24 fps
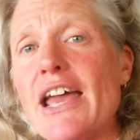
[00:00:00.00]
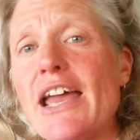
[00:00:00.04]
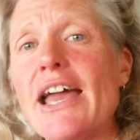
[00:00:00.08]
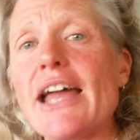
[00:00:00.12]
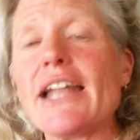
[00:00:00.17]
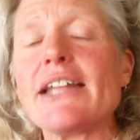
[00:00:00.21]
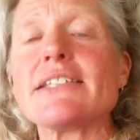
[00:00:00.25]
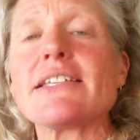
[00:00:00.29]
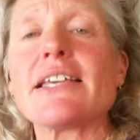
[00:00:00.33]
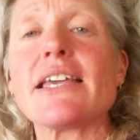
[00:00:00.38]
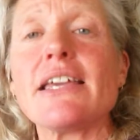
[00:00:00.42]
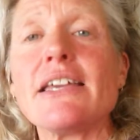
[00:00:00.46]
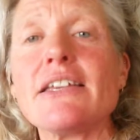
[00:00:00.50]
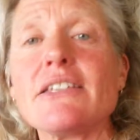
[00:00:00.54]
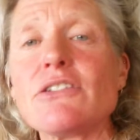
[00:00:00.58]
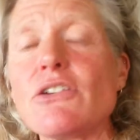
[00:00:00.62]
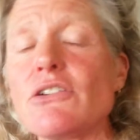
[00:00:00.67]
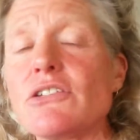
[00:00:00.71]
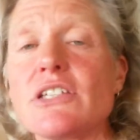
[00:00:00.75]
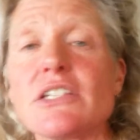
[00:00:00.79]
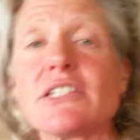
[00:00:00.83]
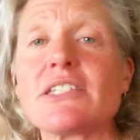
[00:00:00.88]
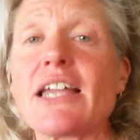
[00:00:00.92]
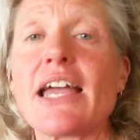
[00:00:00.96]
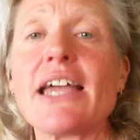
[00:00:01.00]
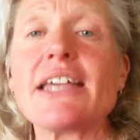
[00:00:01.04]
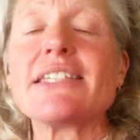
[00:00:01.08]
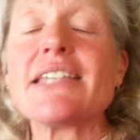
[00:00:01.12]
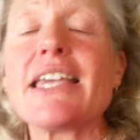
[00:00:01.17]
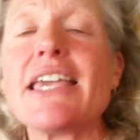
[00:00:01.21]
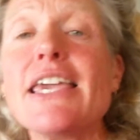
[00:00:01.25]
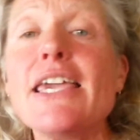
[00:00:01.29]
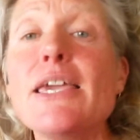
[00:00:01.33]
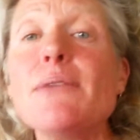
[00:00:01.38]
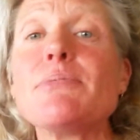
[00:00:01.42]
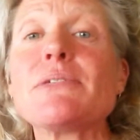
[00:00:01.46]
and so it just
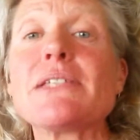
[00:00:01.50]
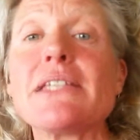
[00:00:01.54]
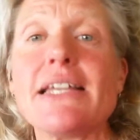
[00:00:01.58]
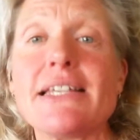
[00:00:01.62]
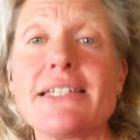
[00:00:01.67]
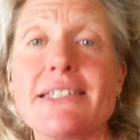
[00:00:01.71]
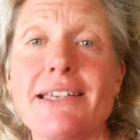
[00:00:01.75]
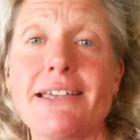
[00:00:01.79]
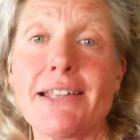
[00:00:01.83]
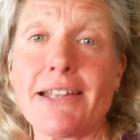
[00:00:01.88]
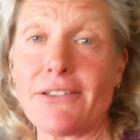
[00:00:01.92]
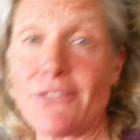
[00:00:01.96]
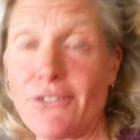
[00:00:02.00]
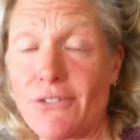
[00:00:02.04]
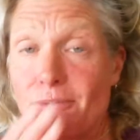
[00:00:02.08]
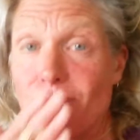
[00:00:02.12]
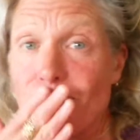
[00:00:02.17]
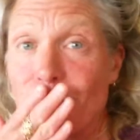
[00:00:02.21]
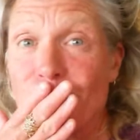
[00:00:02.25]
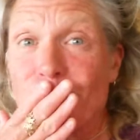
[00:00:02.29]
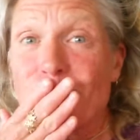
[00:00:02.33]
takes heaps less energy.